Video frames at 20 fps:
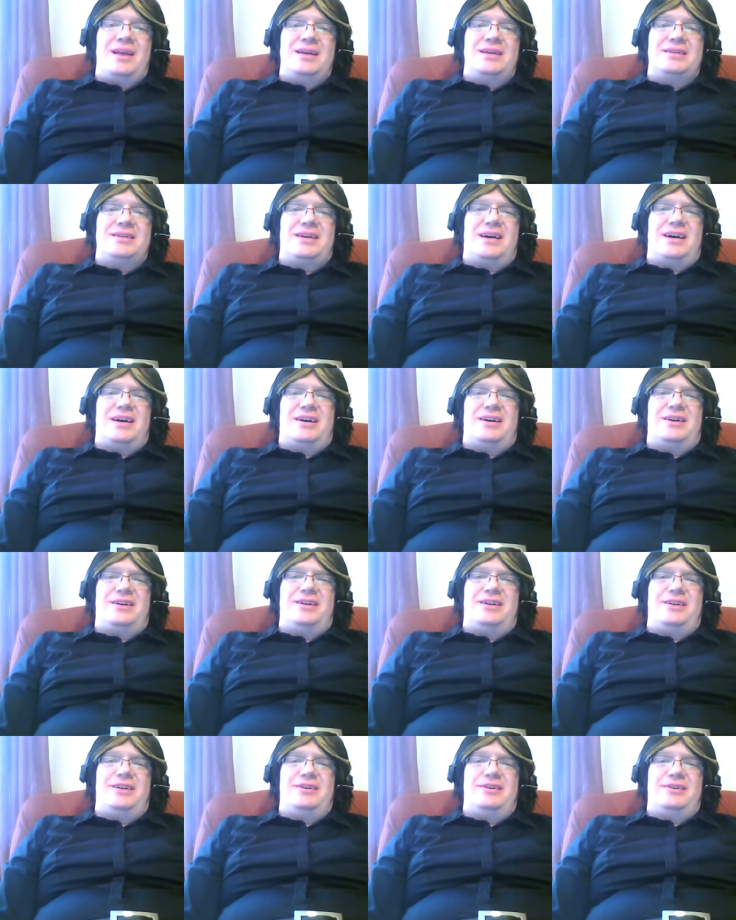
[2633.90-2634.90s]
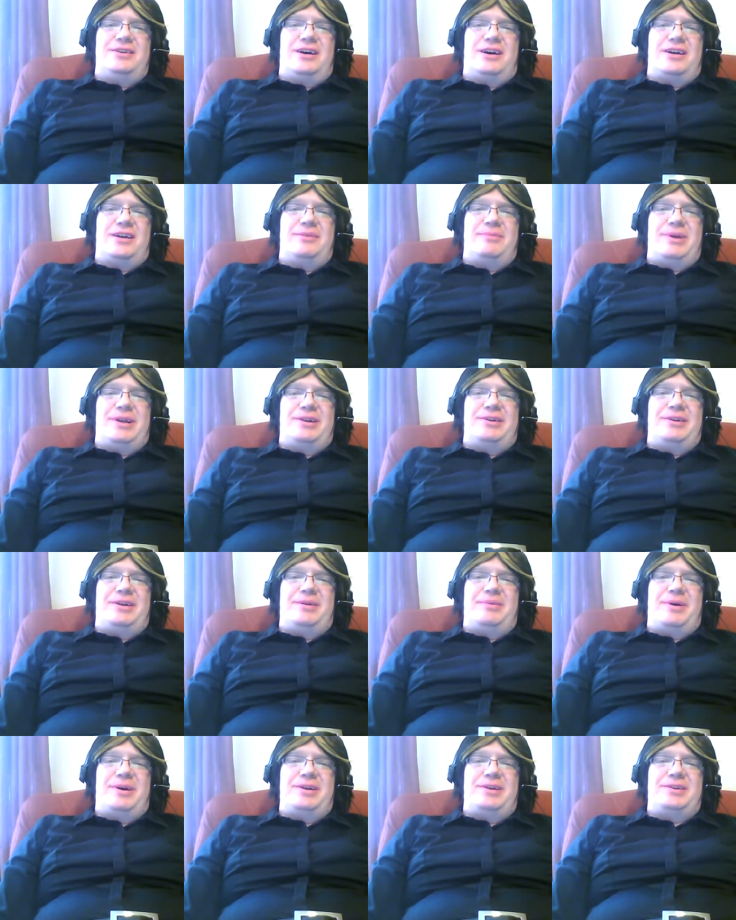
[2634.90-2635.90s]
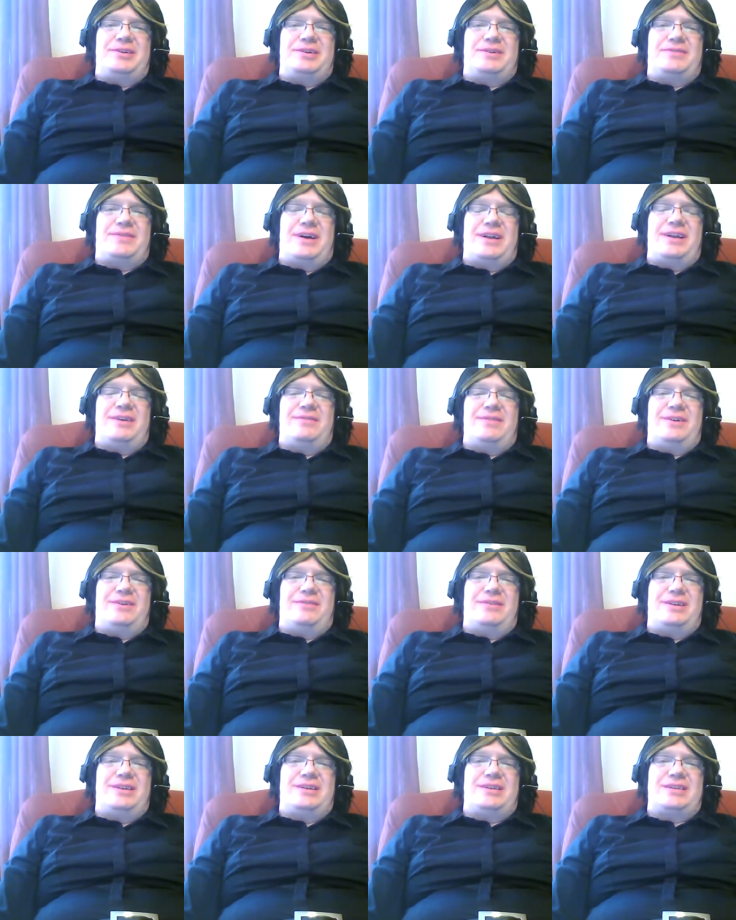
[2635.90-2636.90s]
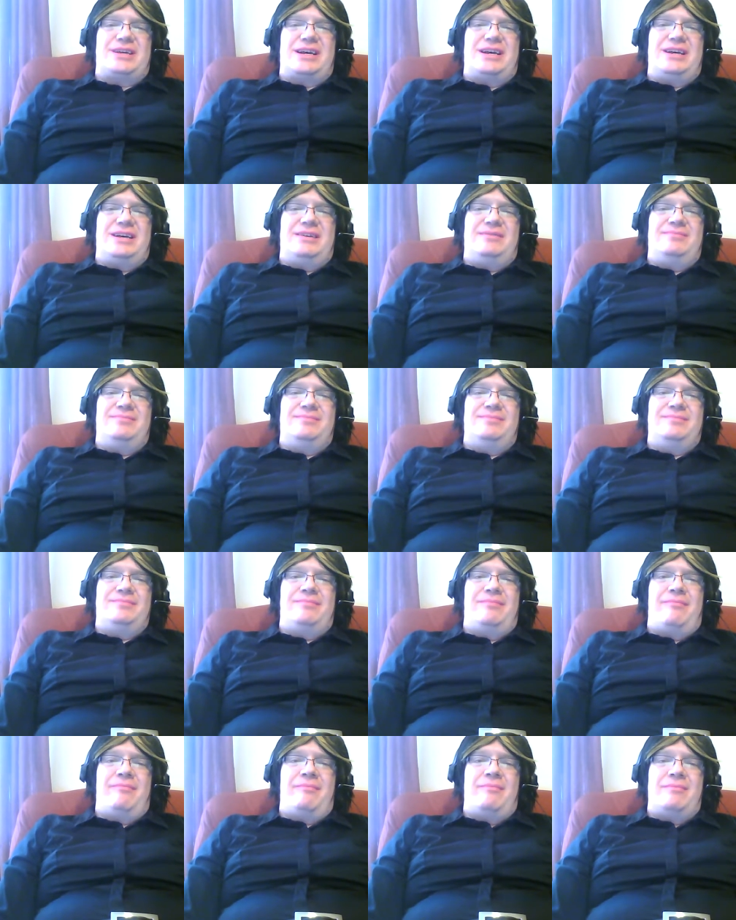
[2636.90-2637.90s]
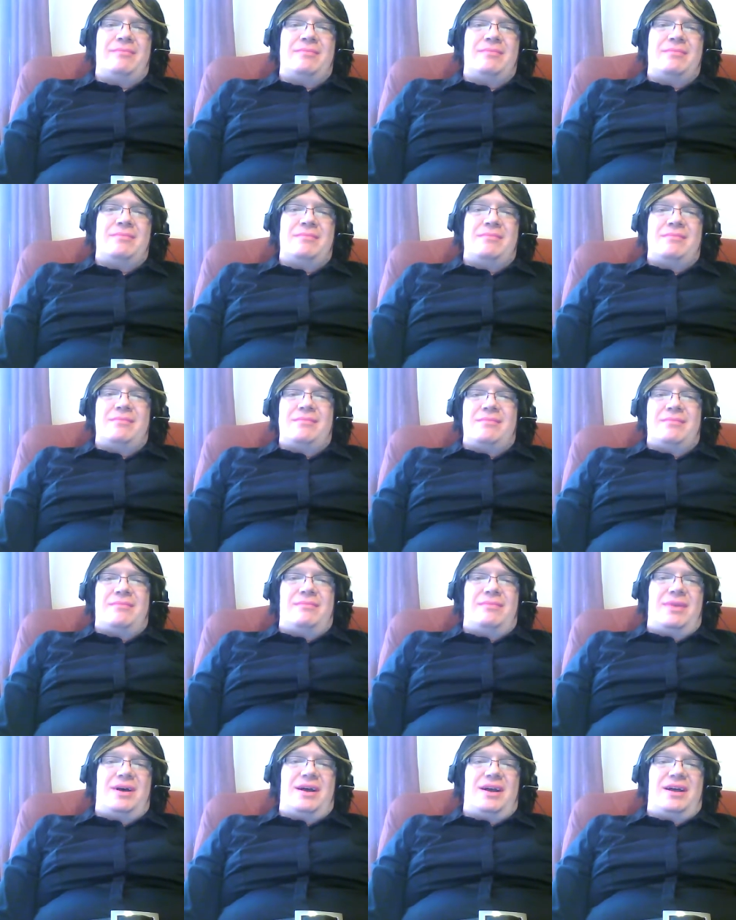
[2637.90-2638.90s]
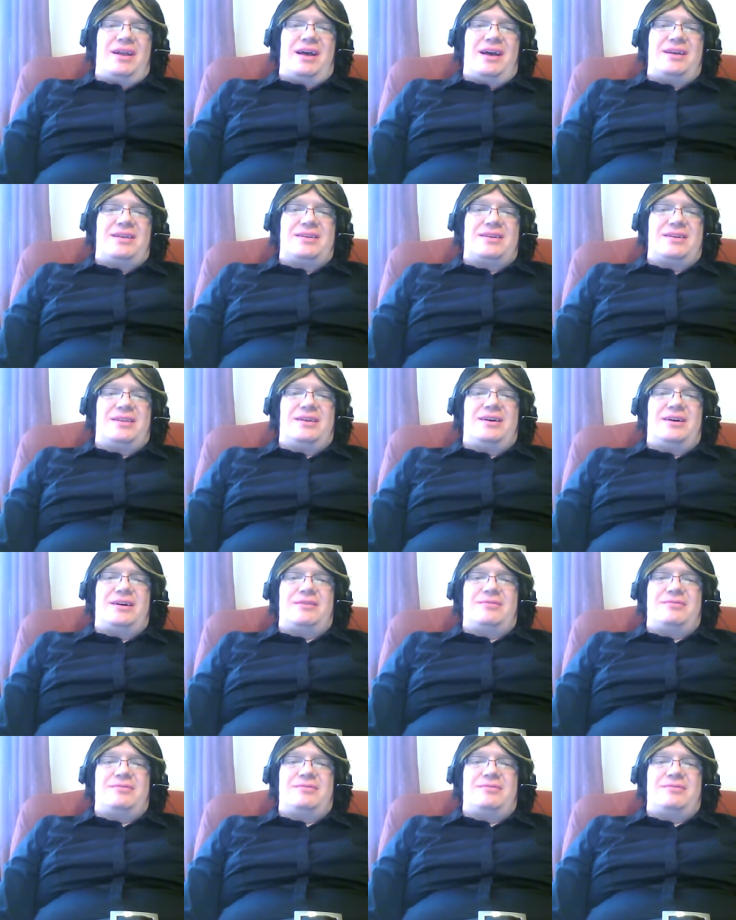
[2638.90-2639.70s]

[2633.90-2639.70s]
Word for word: it's kind of hard to do a documentary about yourself. I never know what to say. I get asked a lot of